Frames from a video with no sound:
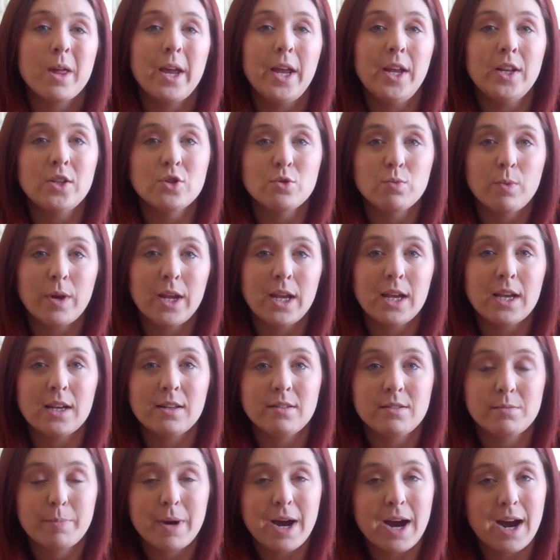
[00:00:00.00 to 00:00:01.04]
each week
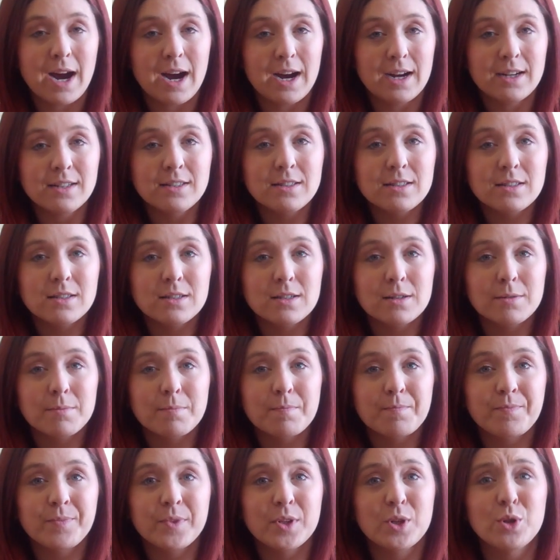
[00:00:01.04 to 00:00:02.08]
has passed,
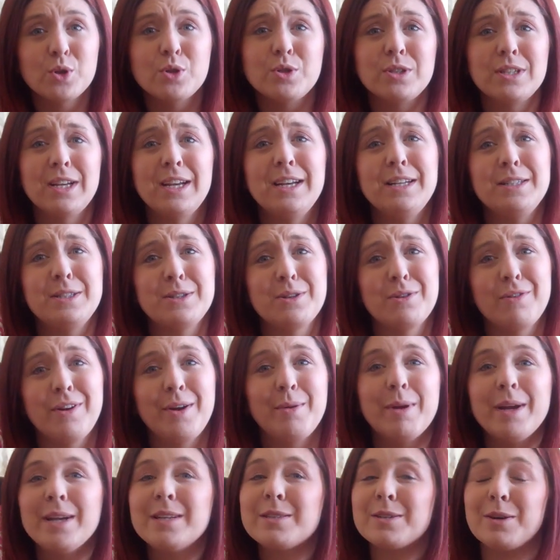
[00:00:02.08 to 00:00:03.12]
because he's 3
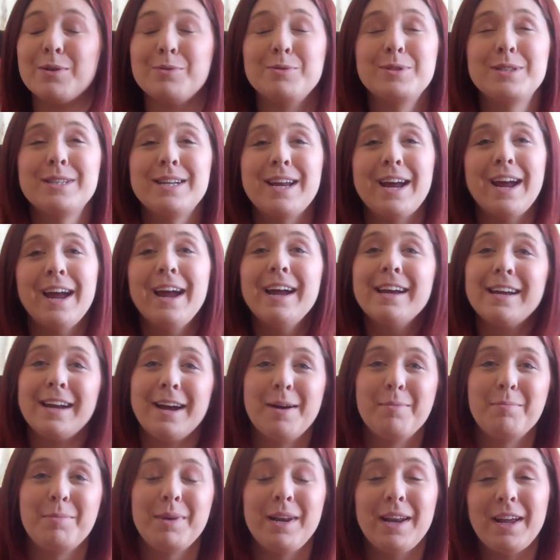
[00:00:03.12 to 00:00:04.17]
weeks old today, I
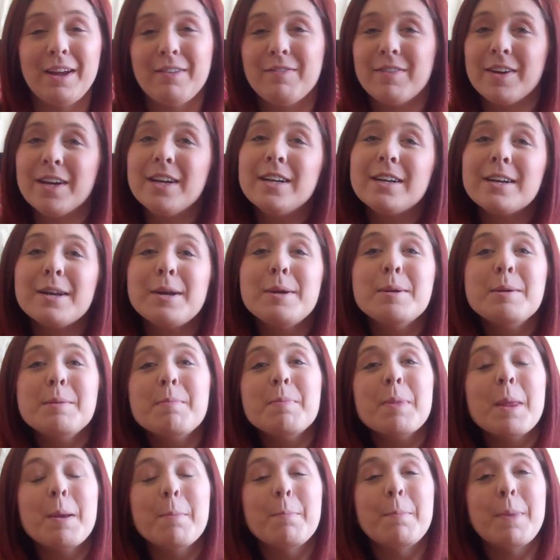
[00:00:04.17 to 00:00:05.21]
can't believe it,
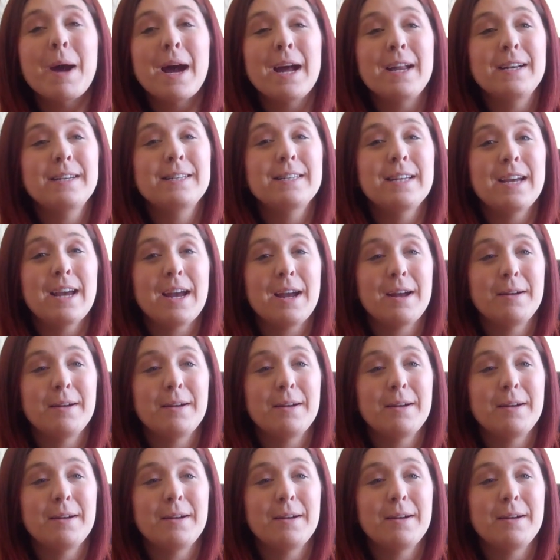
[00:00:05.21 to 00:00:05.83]
but